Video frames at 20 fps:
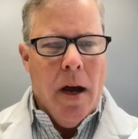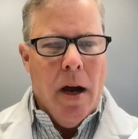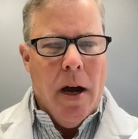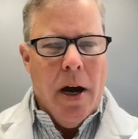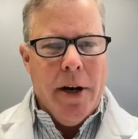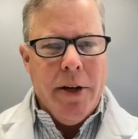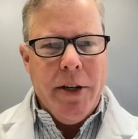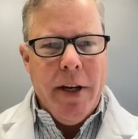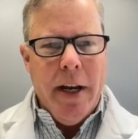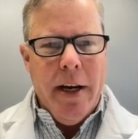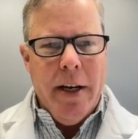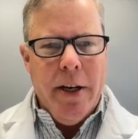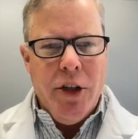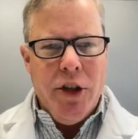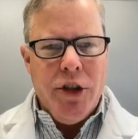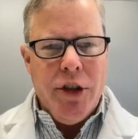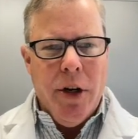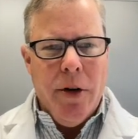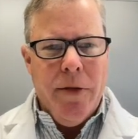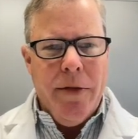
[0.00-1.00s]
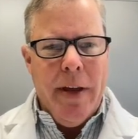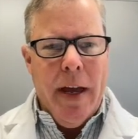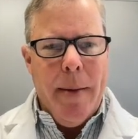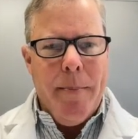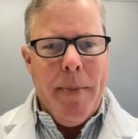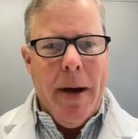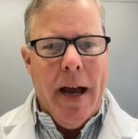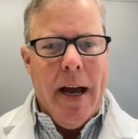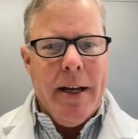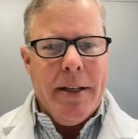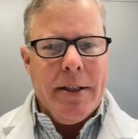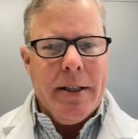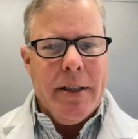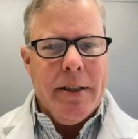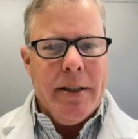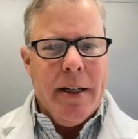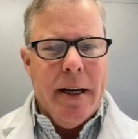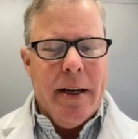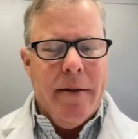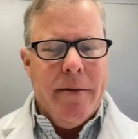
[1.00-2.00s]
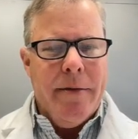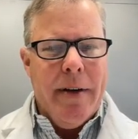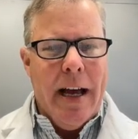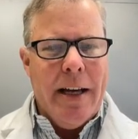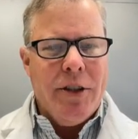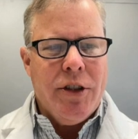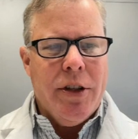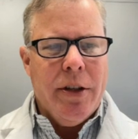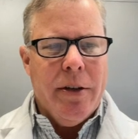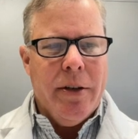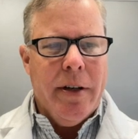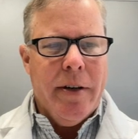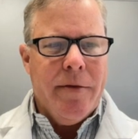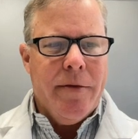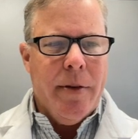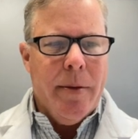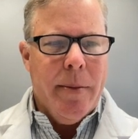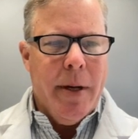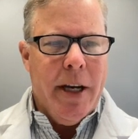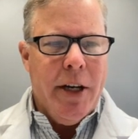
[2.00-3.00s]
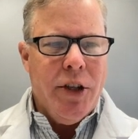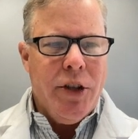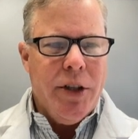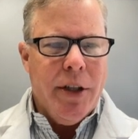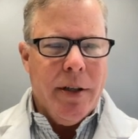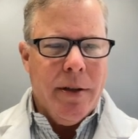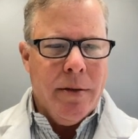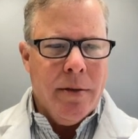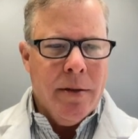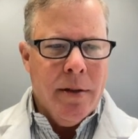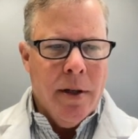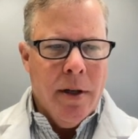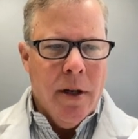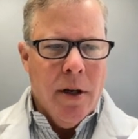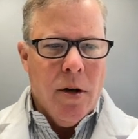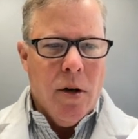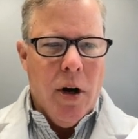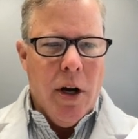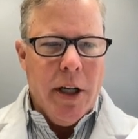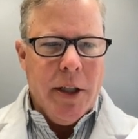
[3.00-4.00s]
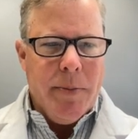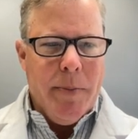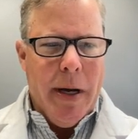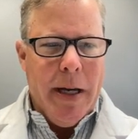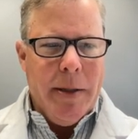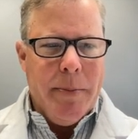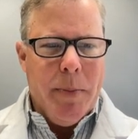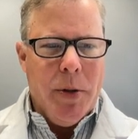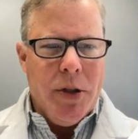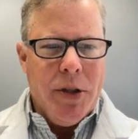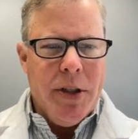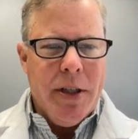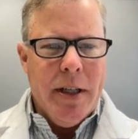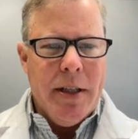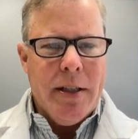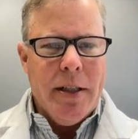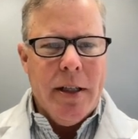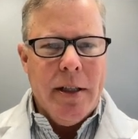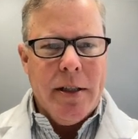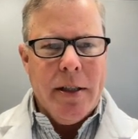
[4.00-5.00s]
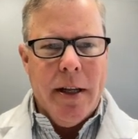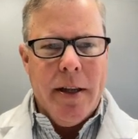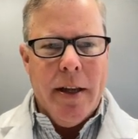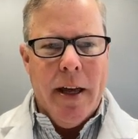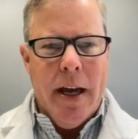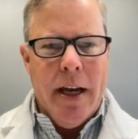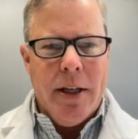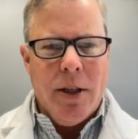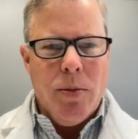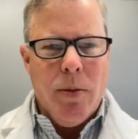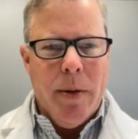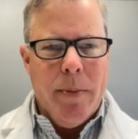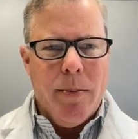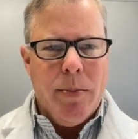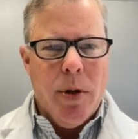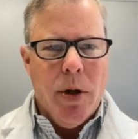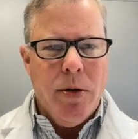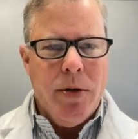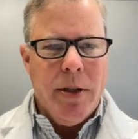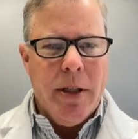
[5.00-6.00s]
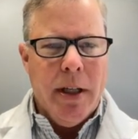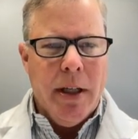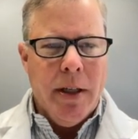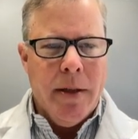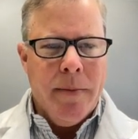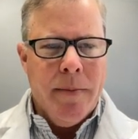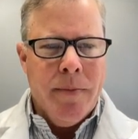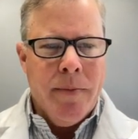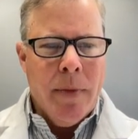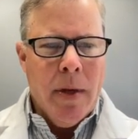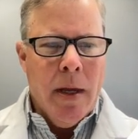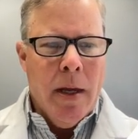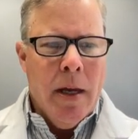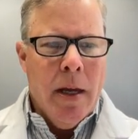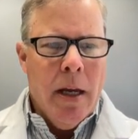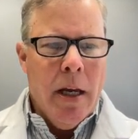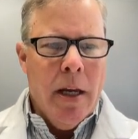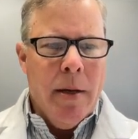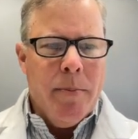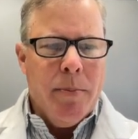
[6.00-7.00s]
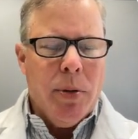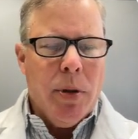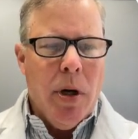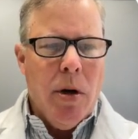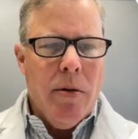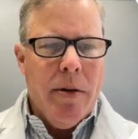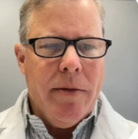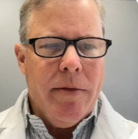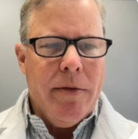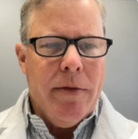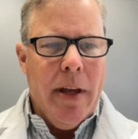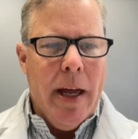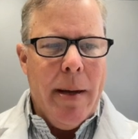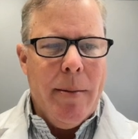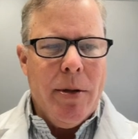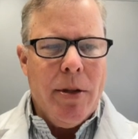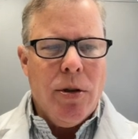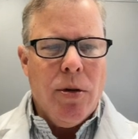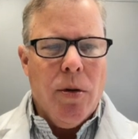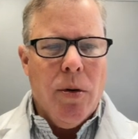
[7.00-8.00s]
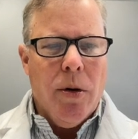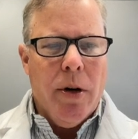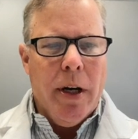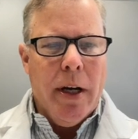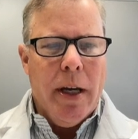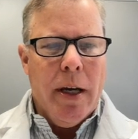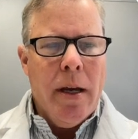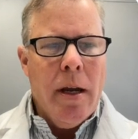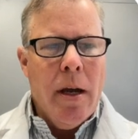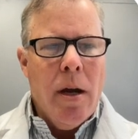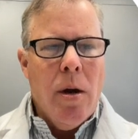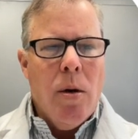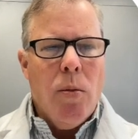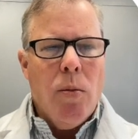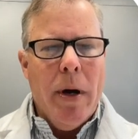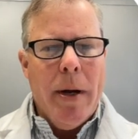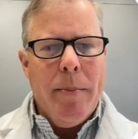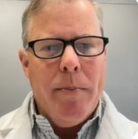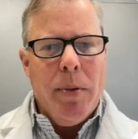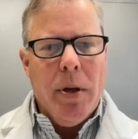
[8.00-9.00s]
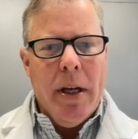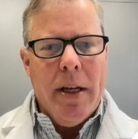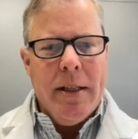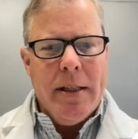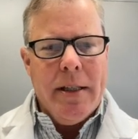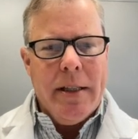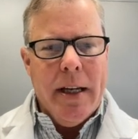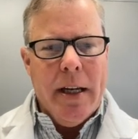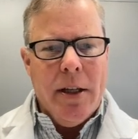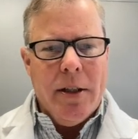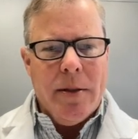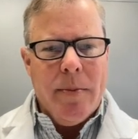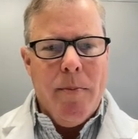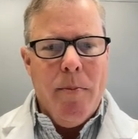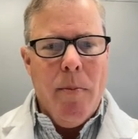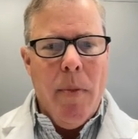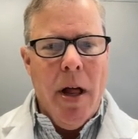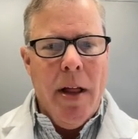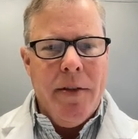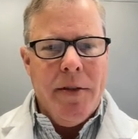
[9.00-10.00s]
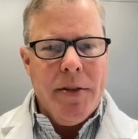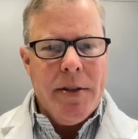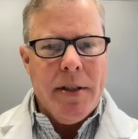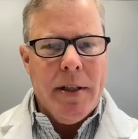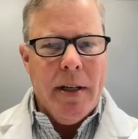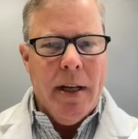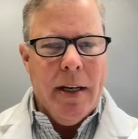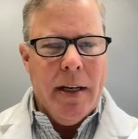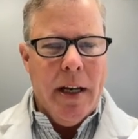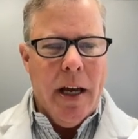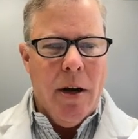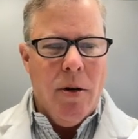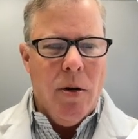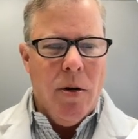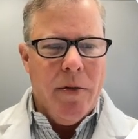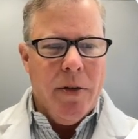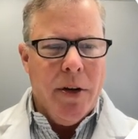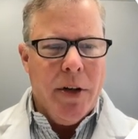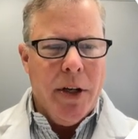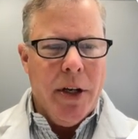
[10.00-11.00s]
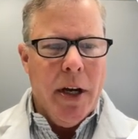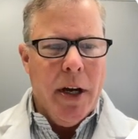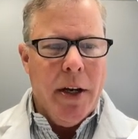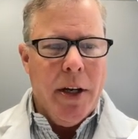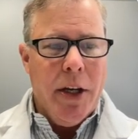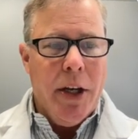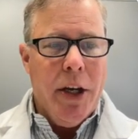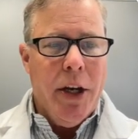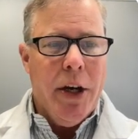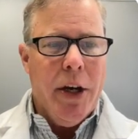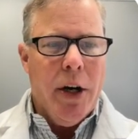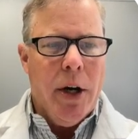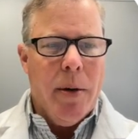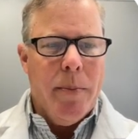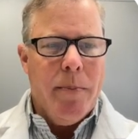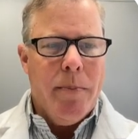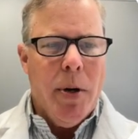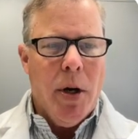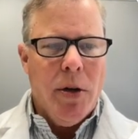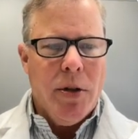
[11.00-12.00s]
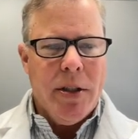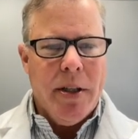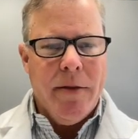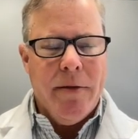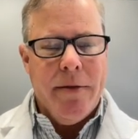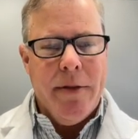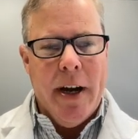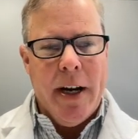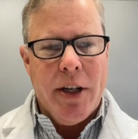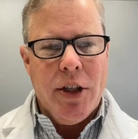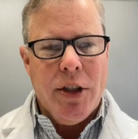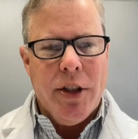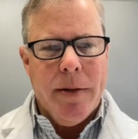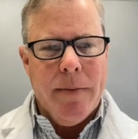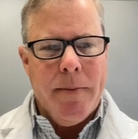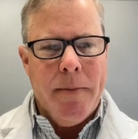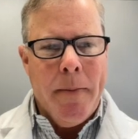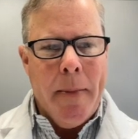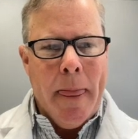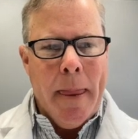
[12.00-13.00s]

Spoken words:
Our data has shown that PASC is a vascular inflammation caused by persistence of the S1 protein in pro-inflammatory white blood cells months and now over a year post-infection.